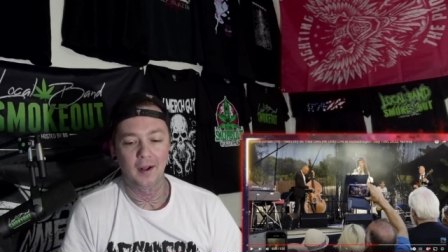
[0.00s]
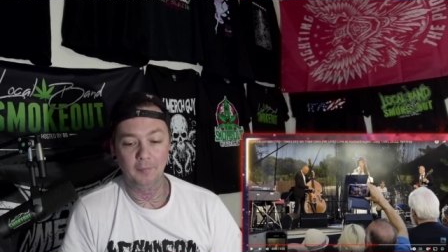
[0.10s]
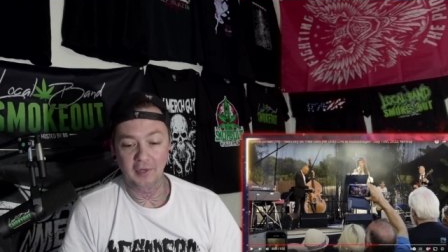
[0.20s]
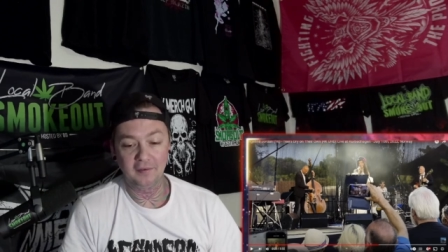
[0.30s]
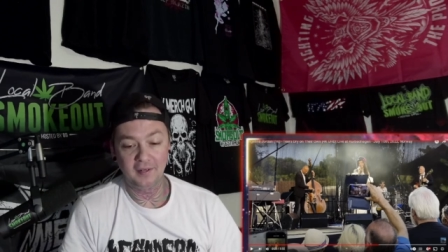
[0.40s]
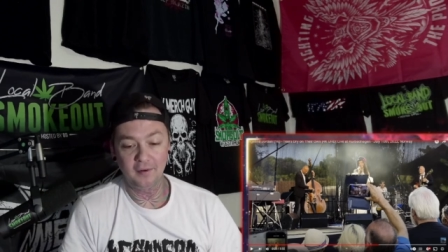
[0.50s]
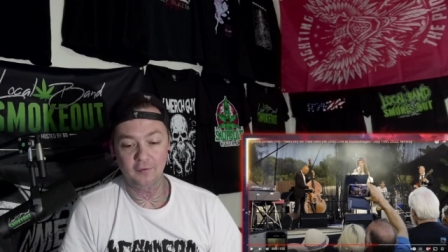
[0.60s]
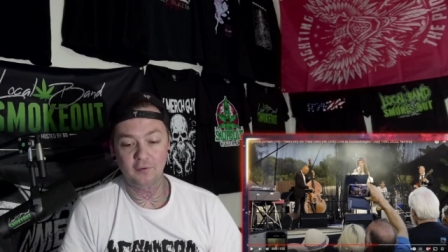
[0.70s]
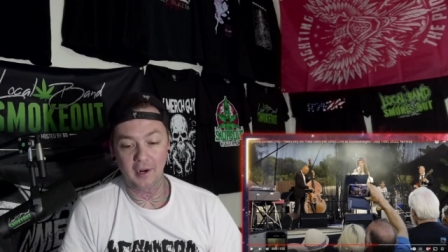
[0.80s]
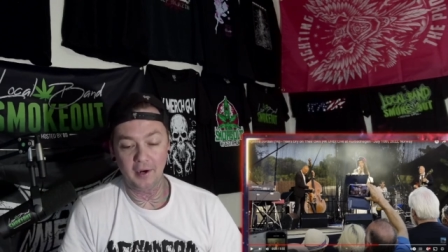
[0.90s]
I'm sorry,
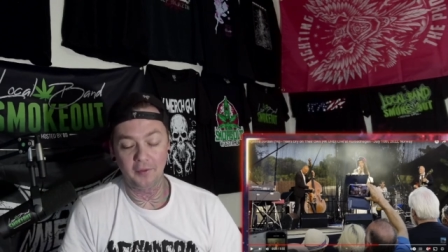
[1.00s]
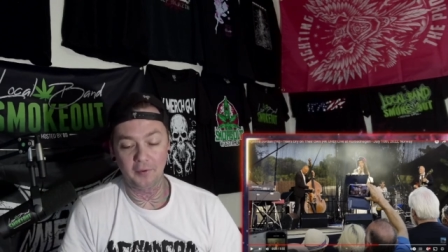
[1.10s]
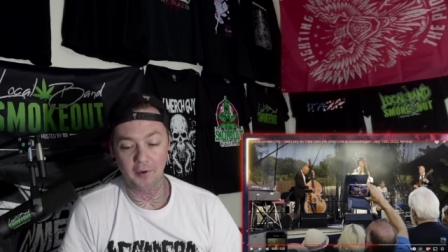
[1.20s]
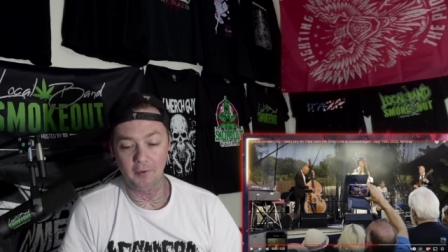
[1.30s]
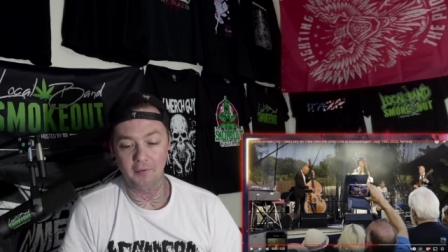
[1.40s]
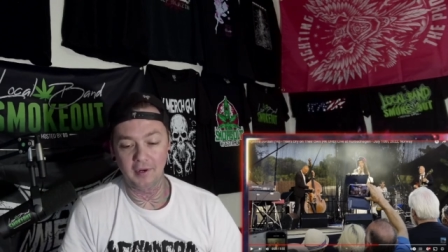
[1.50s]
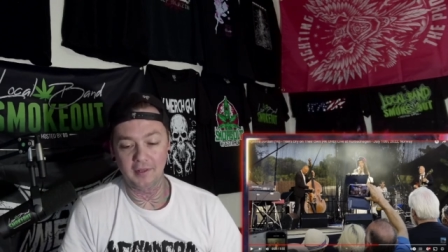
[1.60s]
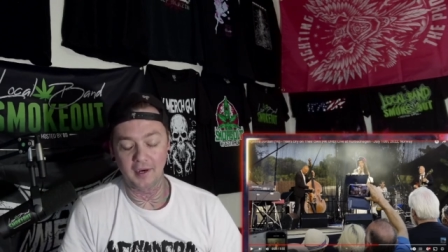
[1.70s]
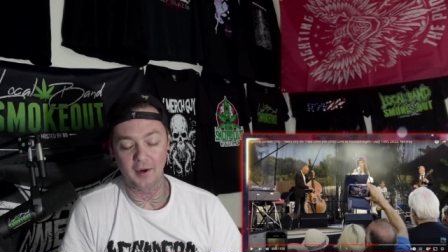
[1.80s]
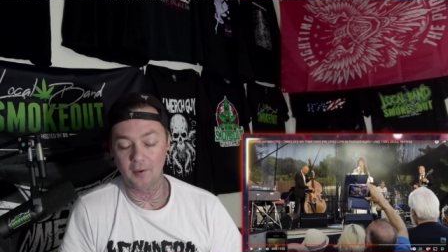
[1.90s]
Tears Dry On Their Own right
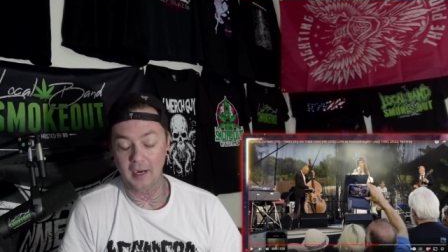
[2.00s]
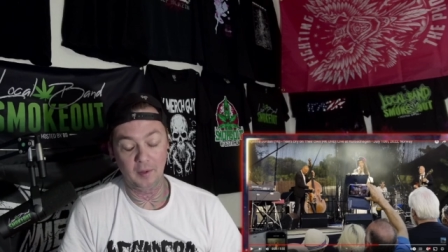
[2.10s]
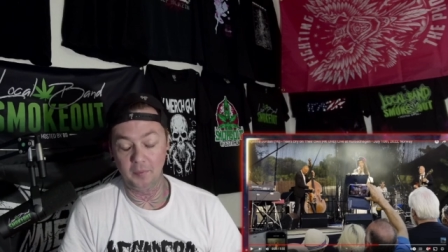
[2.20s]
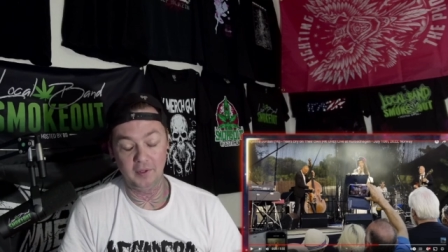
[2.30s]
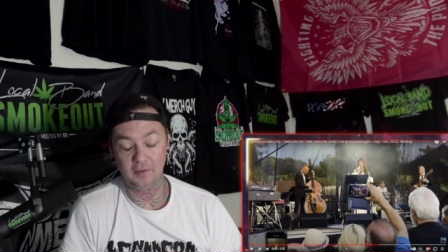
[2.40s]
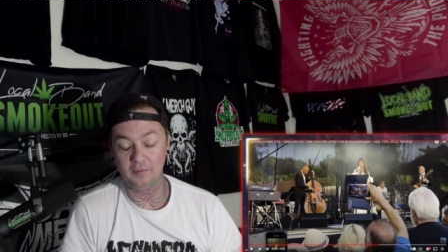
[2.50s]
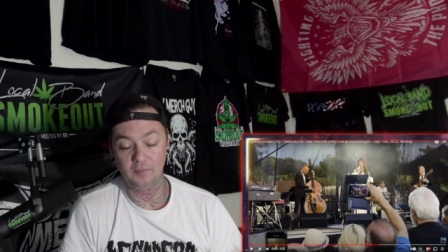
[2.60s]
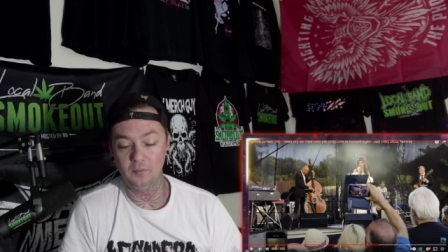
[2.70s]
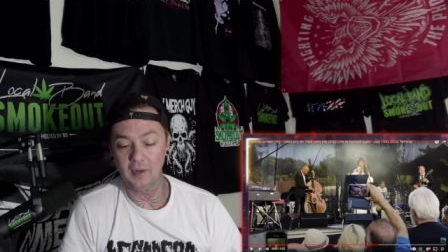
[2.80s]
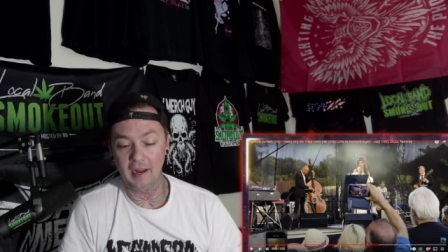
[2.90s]
there. I, I completely
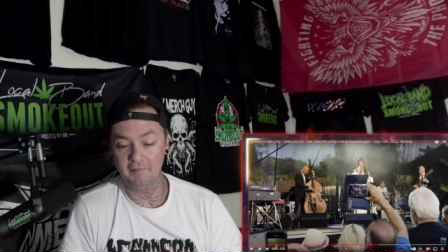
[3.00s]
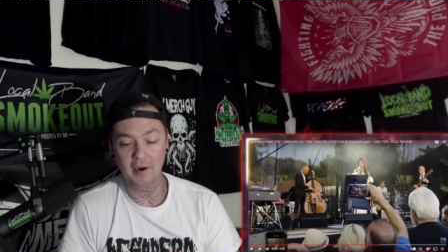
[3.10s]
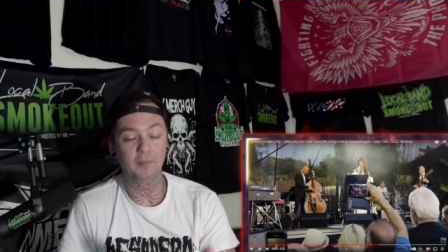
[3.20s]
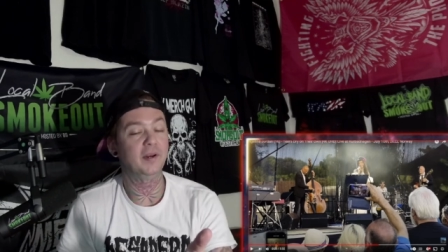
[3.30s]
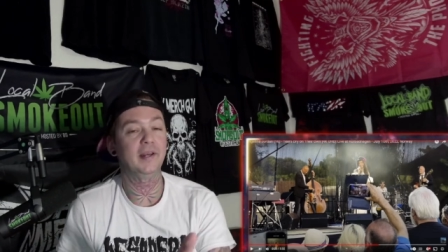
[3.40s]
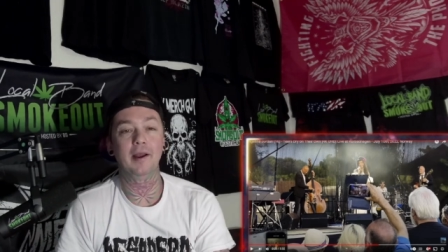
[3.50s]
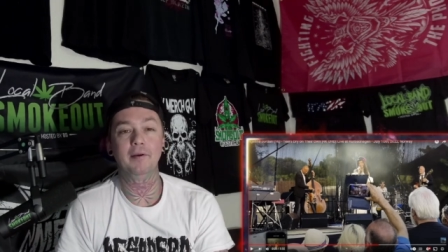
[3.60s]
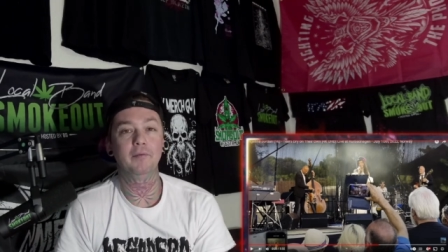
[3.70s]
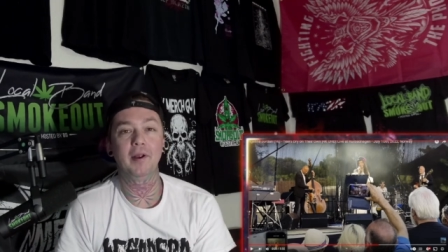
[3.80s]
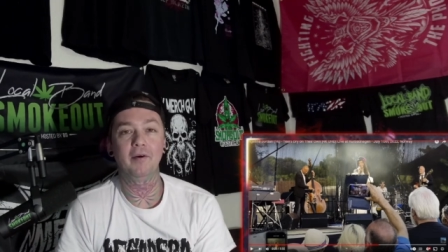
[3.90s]
have that written down
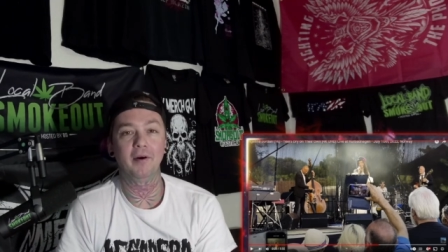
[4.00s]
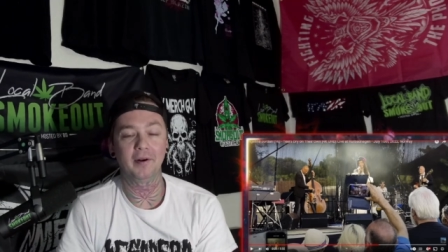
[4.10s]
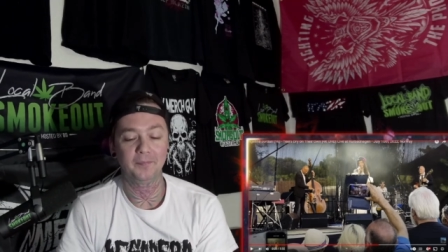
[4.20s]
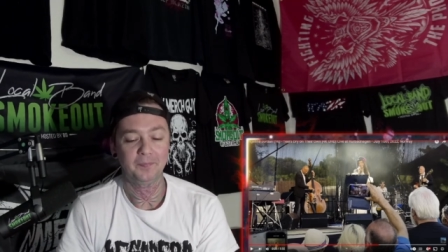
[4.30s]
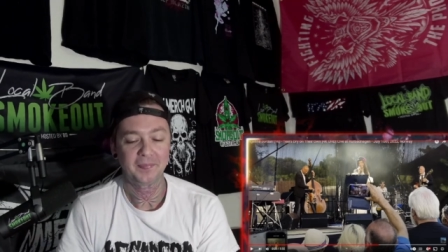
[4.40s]
and read it wrong.